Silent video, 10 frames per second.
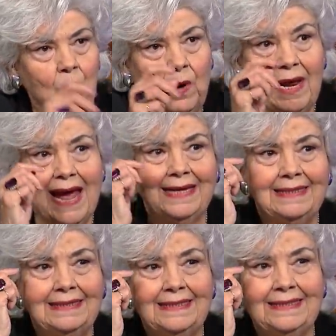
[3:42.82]
What I
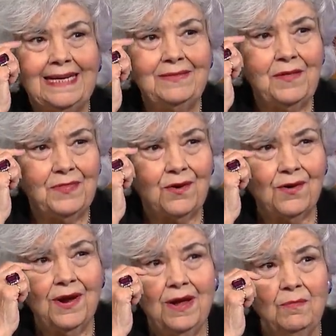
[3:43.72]
can see that
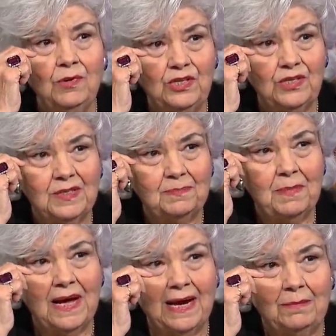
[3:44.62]
there are hemorrhages
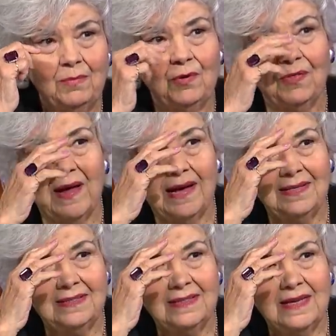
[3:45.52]
behind both
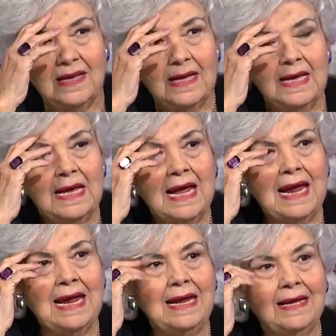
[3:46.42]
eyes.
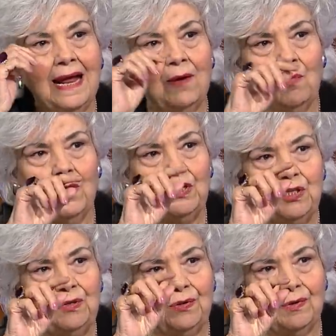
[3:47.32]
And I
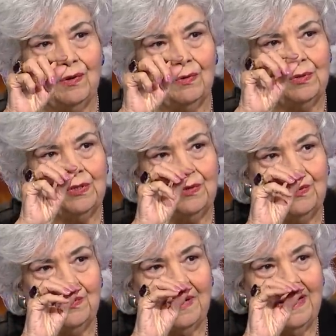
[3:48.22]
want you to go
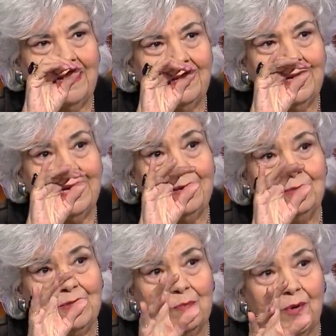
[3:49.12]
to he
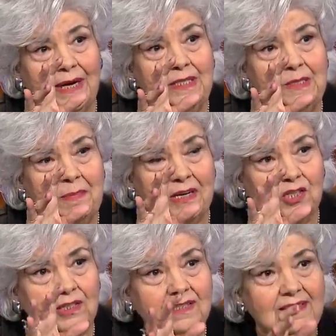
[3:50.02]
was a brain
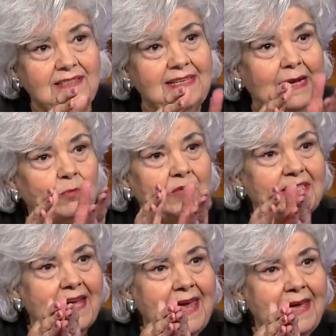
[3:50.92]
specialist. His name
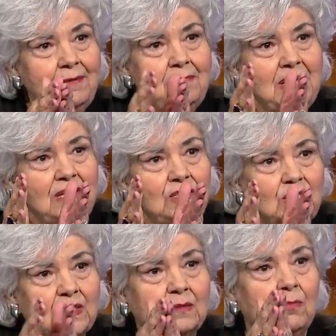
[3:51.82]
was Edmund
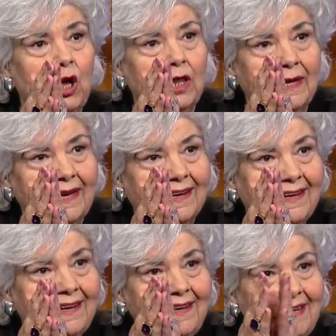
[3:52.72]
Smolick
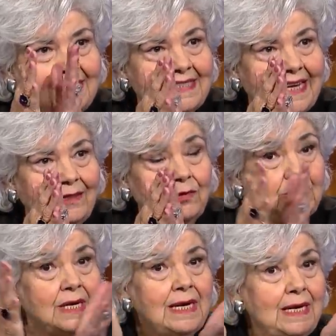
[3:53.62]
in St.
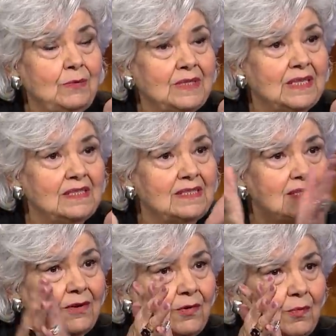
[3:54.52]
Louis. He was
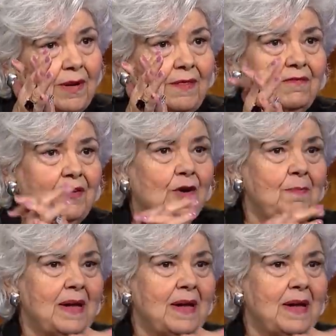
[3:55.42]
considered one of the very